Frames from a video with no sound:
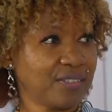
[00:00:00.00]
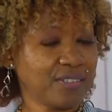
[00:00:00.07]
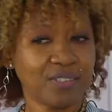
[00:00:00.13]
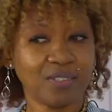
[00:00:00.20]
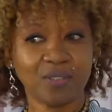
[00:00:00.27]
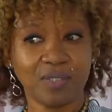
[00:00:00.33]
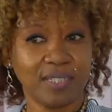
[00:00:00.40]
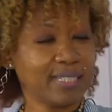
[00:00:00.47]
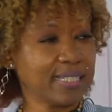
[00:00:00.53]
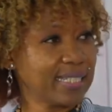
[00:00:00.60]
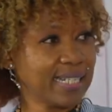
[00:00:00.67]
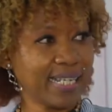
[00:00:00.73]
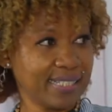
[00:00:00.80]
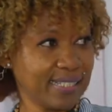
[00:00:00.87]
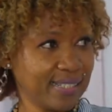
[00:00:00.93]
The
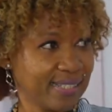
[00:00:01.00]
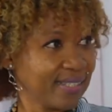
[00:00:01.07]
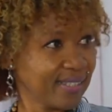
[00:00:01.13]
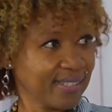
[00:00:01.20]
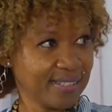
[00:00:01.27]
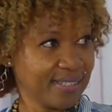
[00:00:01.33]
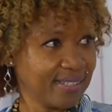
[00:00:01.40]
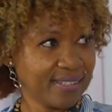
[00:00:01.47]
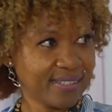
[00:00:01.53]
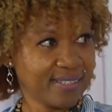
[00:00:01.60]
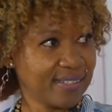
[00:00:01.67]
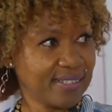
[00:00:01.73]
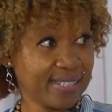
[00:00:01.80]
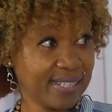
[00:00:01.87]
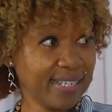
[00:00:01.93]
internet is
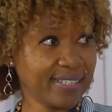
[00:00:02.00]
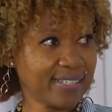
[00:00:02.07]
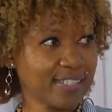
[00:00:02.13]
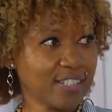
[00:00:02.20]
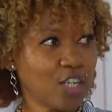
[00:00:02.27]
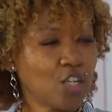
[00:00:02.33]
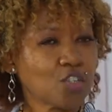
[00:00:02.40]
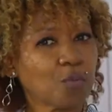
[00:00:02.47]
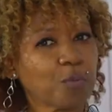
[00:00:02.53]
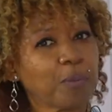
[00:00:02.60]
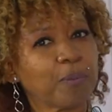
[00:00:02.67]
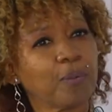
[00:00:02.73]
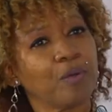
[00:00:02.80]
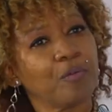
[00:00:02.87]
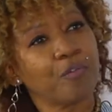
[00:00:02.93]
it. So
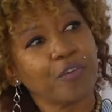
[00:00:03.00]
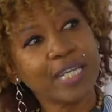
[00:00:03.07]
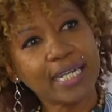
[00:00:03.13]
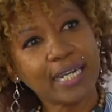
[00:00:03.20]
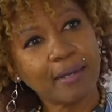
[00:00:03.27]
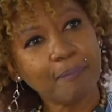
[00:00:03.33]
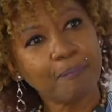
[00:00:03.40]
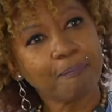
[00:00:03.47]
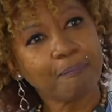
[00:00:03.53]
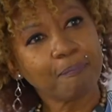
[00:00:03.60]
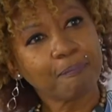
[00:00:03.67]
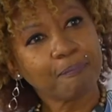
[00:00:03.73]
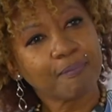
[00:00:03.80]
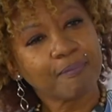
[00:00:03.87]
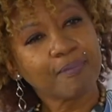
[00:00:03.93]
people will read up.
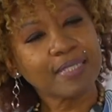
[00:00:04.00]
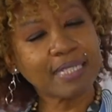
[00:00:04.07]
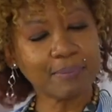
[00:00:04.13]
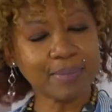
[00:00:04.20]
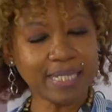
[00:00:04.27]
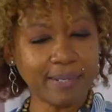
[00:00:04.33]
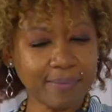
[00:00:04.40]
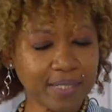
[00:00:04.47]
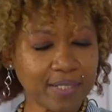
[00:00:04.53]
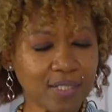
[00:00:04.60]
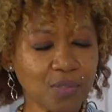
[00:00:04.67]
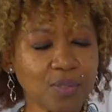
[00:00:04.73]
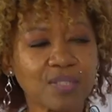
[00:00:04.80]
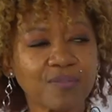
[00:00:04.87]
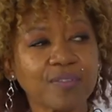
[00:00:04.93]
Sometimes it's
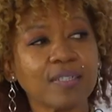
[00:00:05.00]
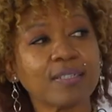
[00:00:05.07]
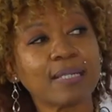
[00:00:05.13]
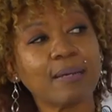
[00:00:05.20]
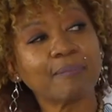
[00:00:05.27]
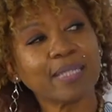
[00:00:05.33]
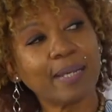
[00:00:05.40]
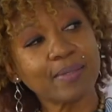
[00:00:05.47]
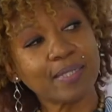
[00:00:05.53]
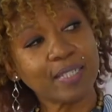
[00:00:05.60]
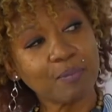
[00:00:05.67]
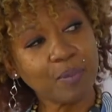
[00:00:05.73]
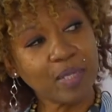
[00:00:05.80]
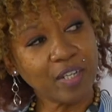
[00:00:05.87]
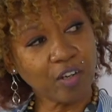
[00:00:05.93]
useful, sometimes
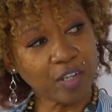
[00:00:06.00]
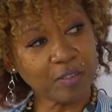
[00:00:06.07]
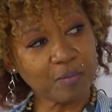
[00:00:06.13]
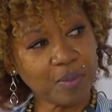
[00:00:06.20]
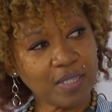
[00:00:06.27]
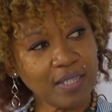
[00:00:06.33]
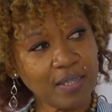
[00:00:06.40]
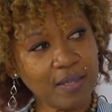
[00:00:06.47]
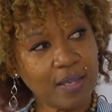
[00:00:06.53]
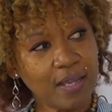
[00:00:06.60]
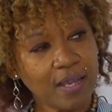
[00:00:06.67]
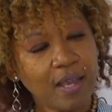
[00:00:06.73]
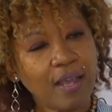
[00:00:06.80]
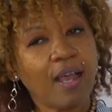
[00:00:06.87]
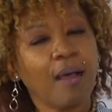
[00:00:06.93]
it may not be.
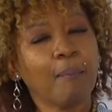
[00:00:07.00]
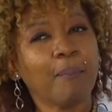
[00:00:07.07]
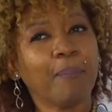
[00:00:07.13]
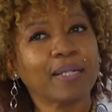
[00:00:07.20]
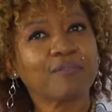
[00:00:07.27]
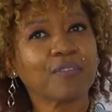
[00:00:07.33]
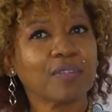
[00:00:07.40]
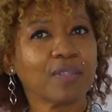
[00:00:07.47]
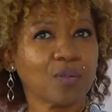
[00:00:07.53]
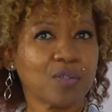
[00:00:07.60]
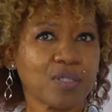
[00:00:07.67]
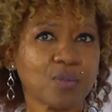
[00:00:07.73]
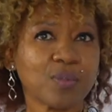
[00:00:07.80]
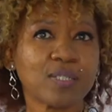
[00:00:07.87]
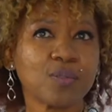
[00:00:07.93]
But for
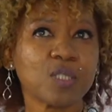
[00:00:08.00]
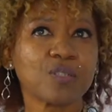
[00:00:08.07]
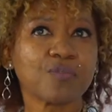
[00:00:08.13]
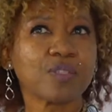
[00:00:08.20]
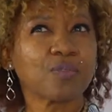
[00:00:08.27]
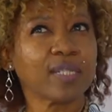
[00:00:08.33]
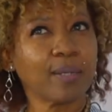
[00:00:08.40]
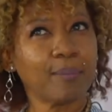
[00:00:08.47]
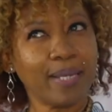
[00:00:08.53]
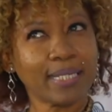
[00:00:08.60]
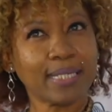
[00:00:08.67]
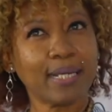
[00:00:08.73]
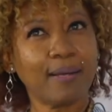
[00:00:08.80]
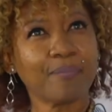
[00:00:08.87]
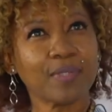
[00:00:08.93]
those who it's useful, so they
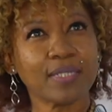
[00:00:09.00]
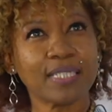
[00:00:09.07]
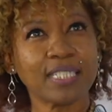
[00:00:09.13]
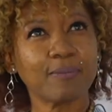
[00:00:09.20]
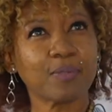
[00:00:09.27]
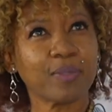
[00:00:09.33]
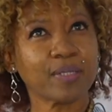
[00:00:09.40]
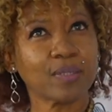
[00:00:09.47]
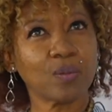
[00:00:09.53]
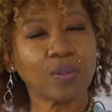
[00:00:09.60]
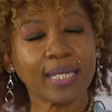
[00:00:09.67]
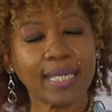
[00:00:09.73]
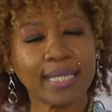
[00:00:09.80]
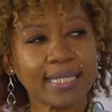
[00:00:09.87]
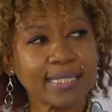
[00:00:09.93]
might come to terms with,
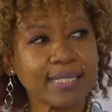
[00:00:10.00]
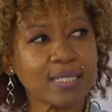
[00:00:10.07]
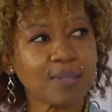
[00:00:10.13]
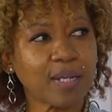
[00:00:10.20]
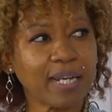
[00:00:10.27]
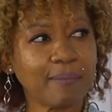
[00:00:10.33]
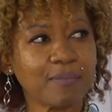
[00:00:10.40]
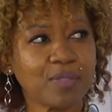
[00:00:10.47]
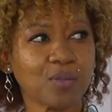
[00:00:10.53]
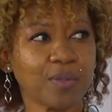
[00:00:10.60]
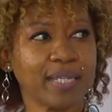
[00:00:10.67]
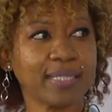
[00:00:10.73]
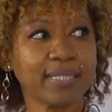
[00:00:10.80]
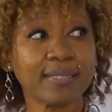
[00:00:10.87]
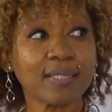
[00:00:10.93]
okay, this is what I'm
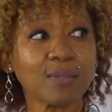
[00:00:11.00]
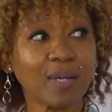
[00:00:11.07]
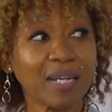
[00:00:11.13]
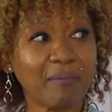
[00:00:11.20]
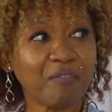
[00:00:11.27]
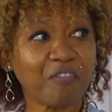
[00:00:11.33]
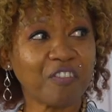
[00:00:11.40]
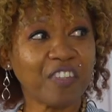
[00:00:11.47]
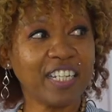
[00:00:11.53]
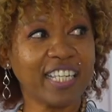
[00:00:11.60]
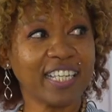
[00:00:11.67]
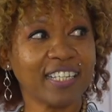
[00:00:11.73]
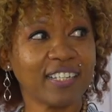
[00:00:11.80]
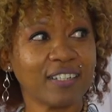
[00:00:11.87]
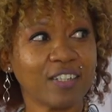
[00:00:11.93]
doing, this is what I'm
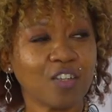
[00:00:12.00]
feeling.